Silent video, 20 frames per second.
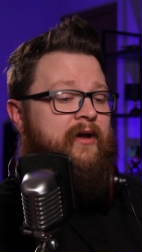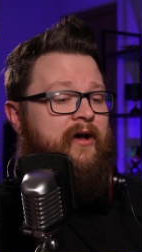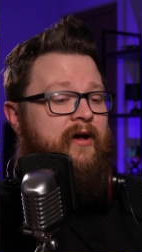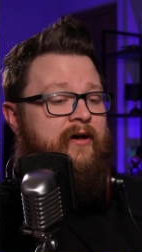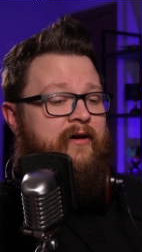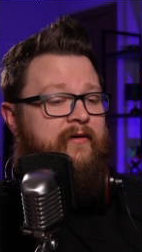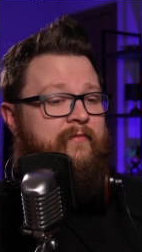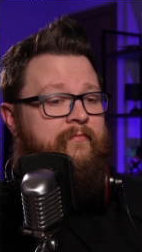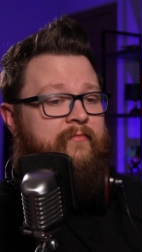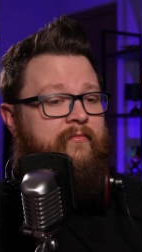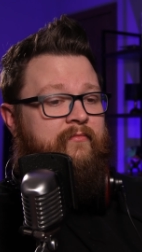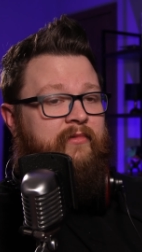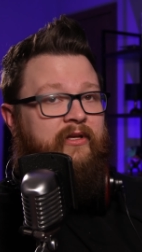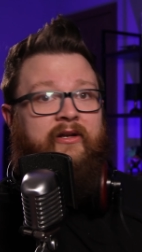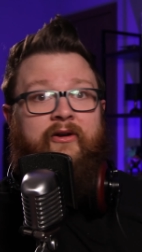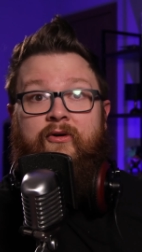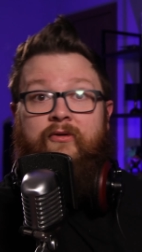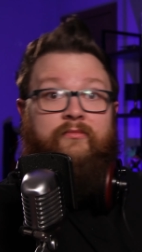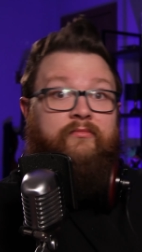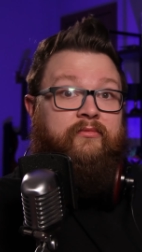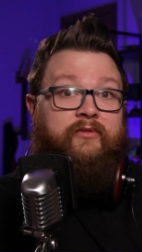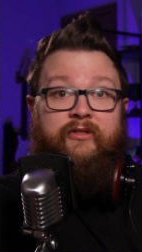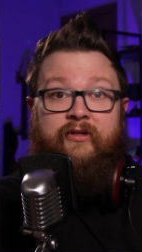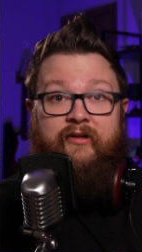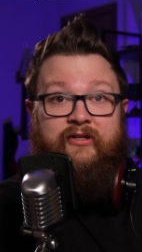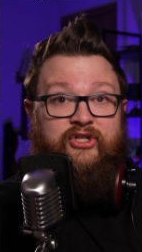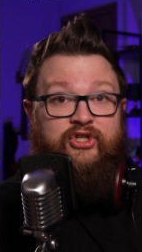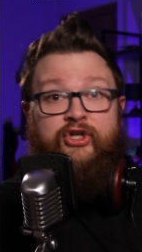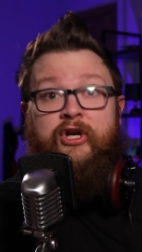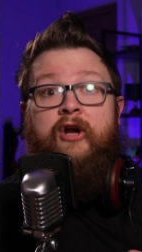um, you know,
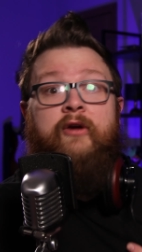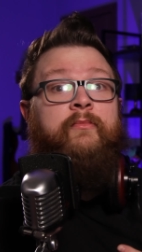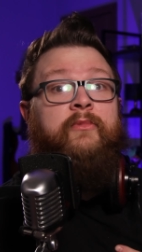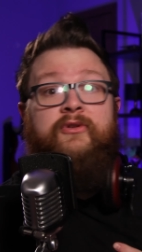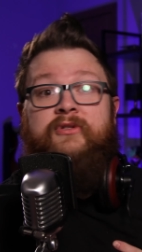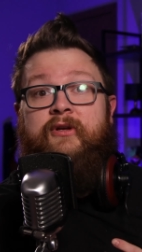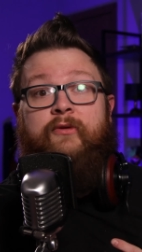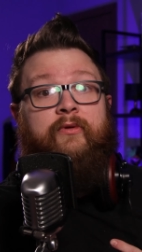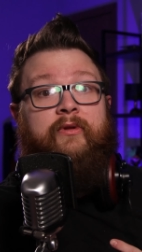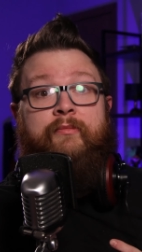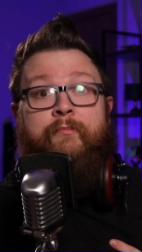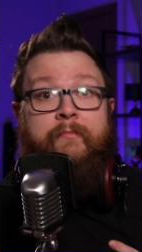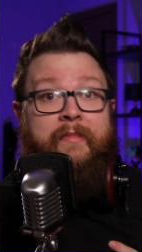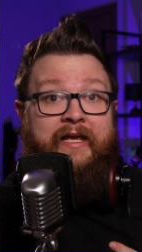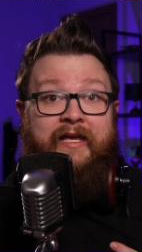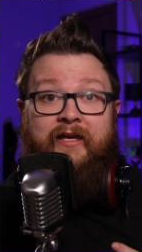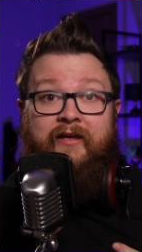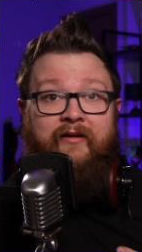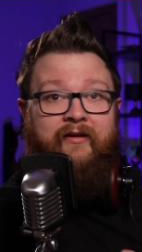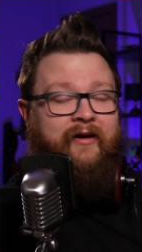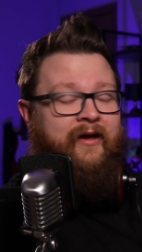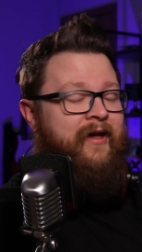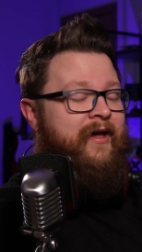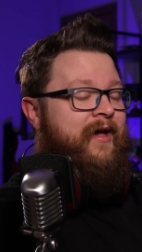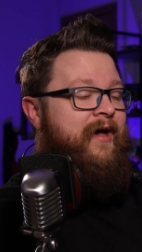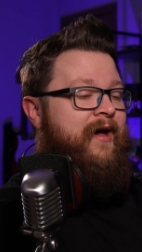share music with me.